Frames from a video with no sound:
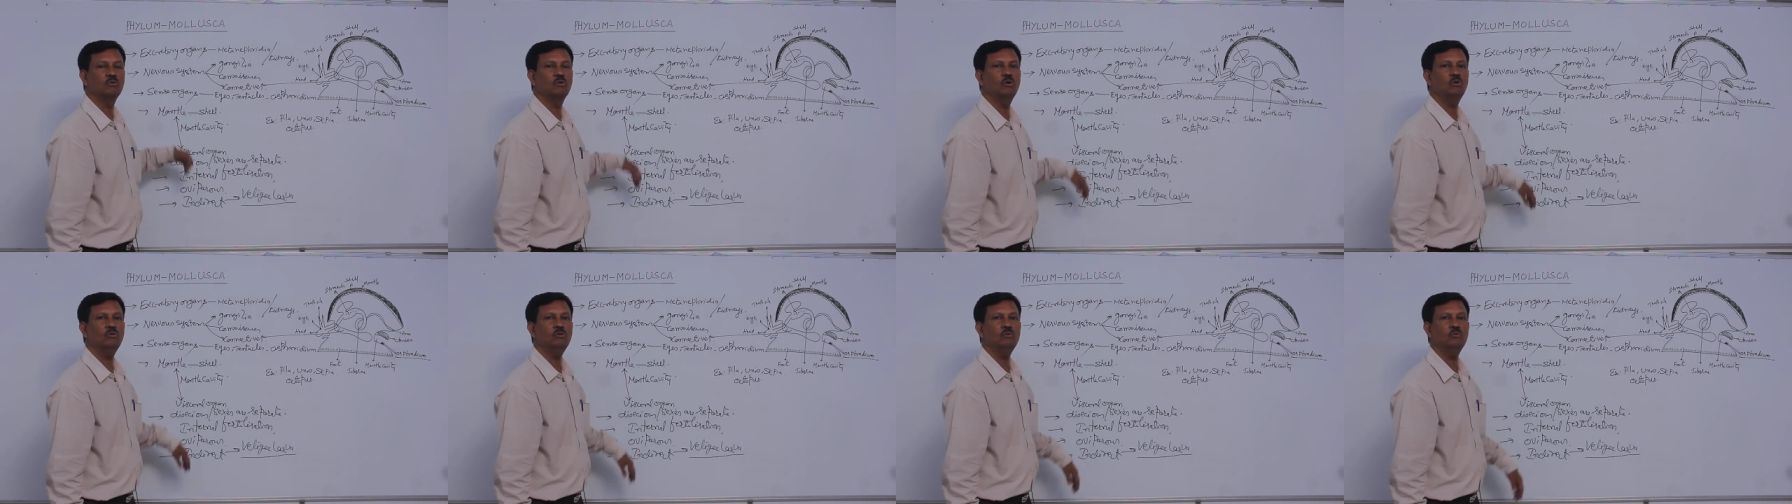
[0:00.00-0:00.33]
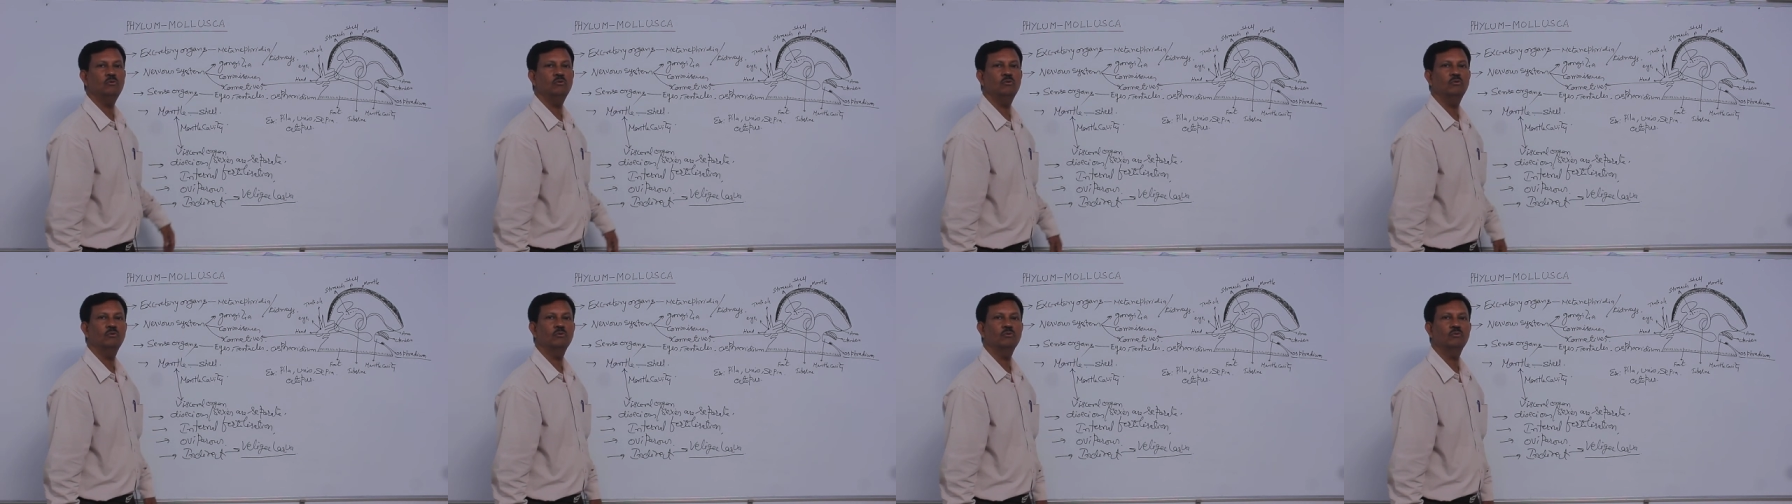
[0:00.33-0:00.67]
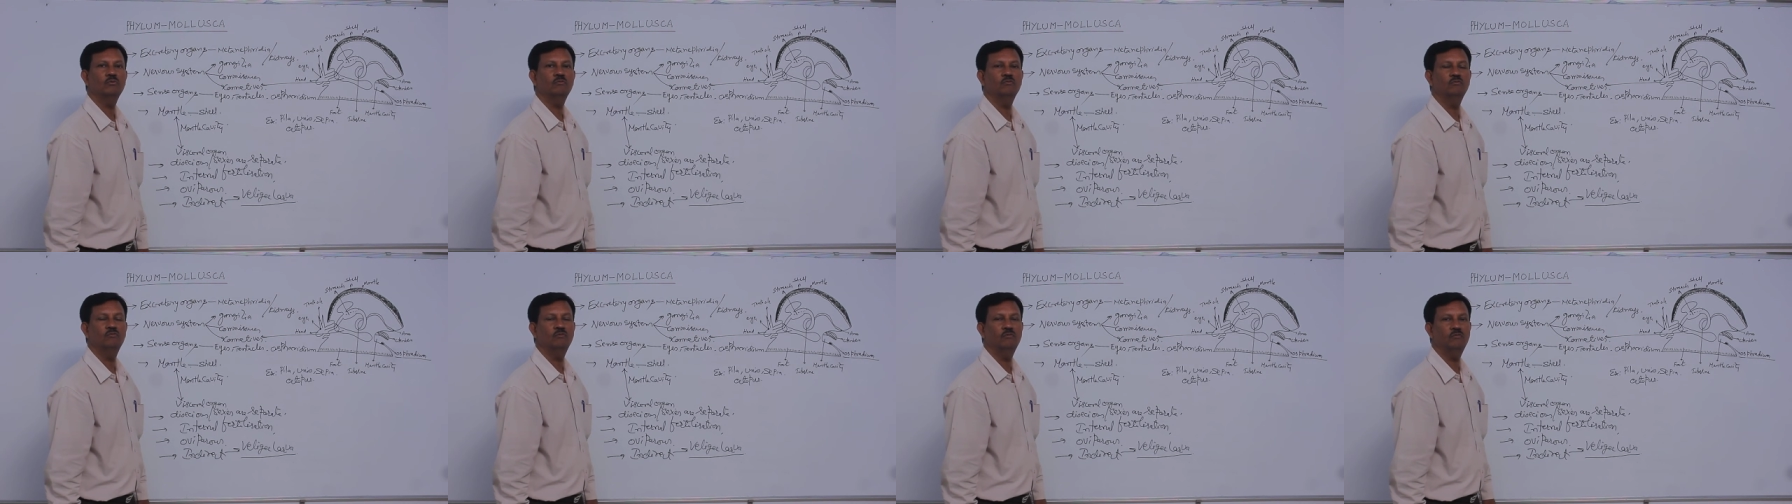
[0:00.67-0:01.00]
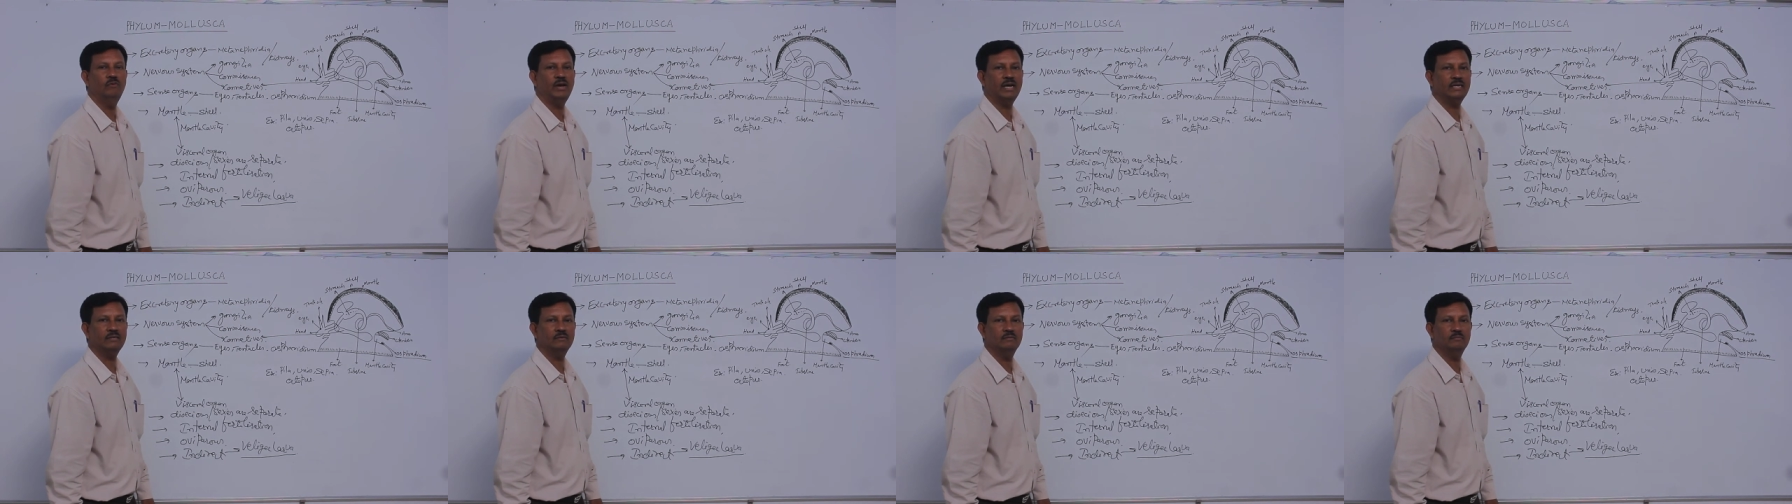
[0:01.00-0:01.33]

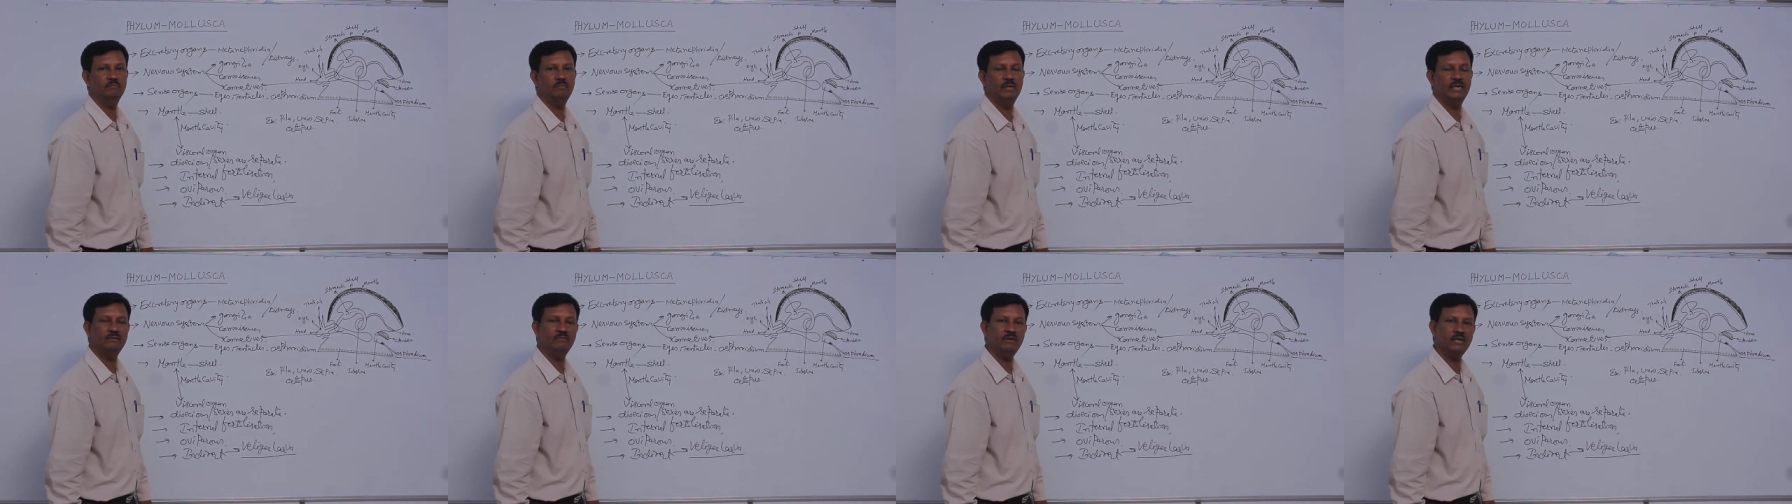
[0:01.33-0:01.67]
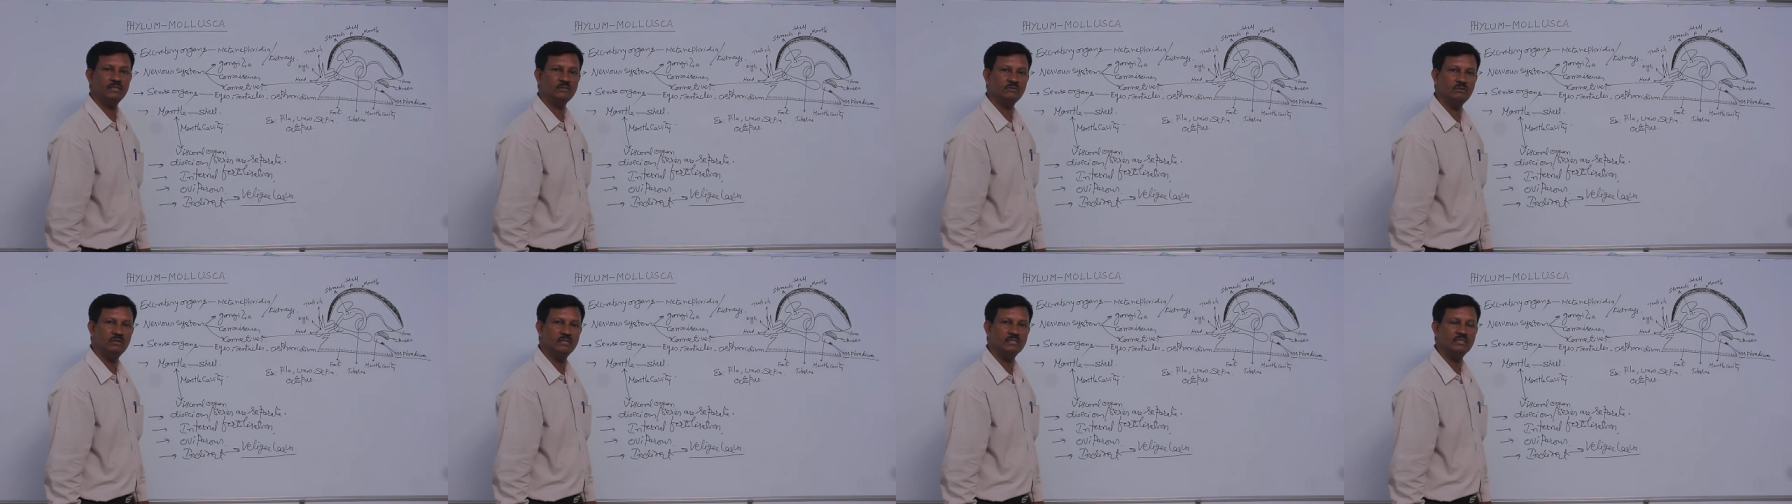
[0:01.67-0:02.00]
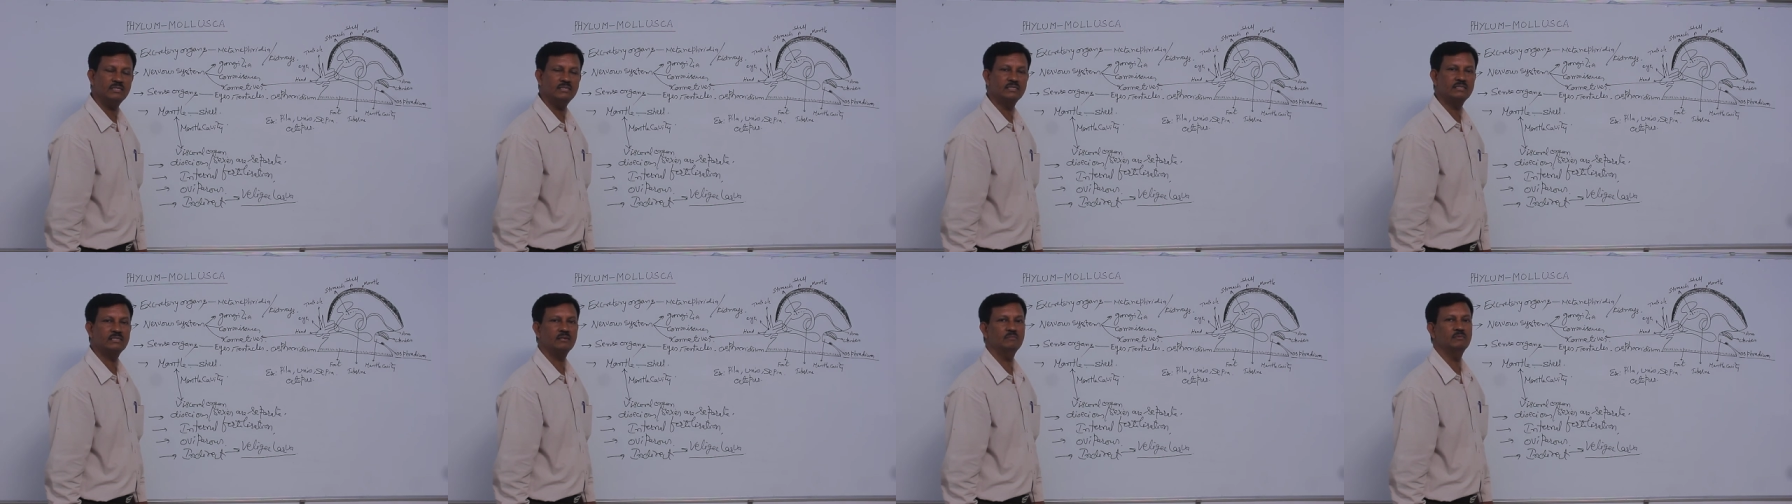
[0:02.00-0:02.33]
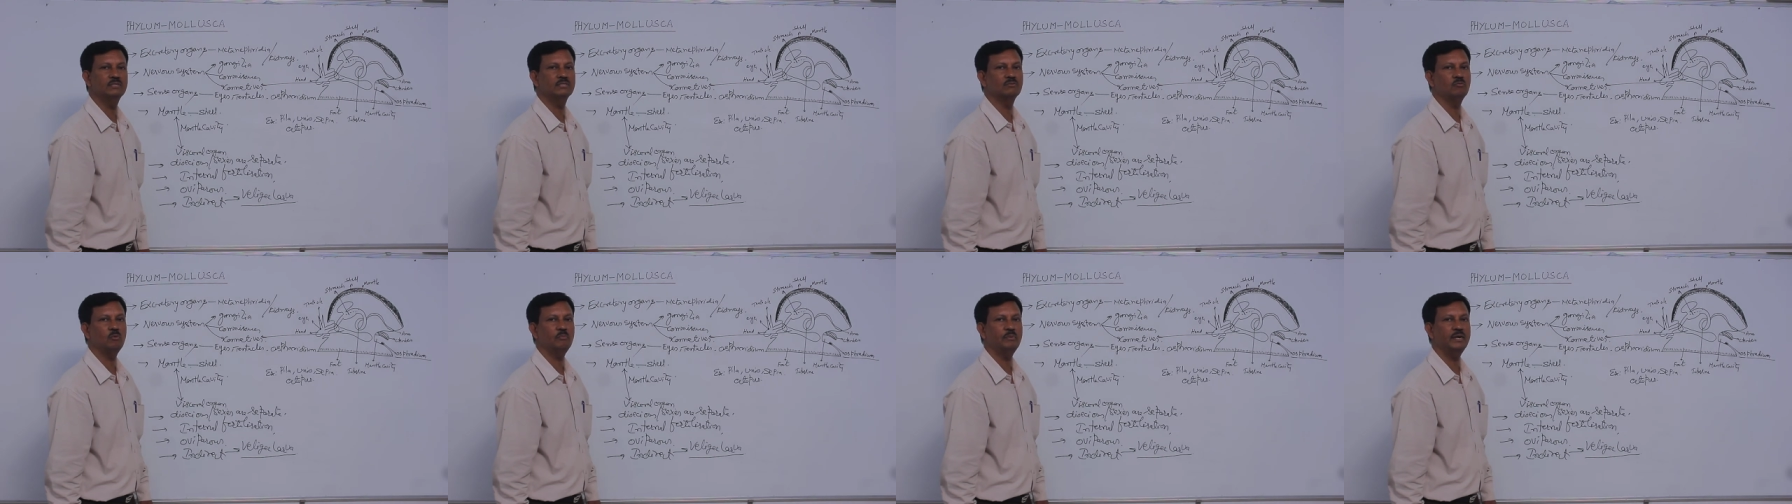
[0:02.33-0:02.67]
Blood vascular system
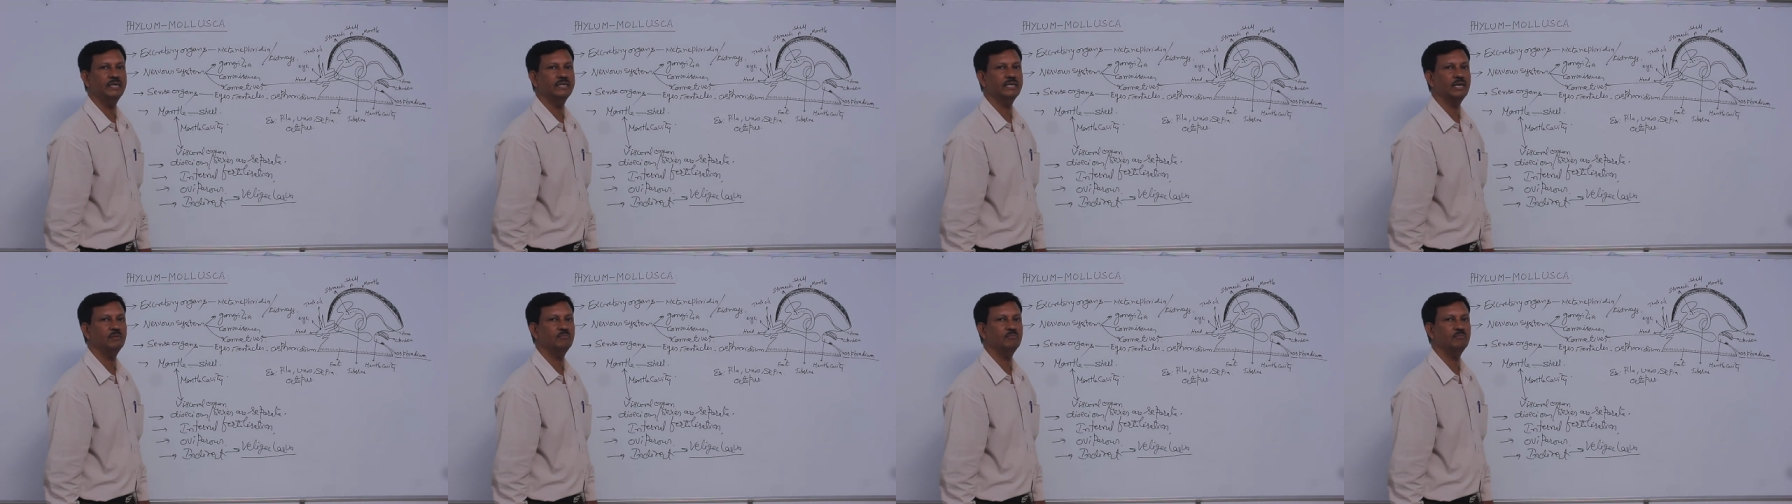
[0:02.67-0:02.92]
is open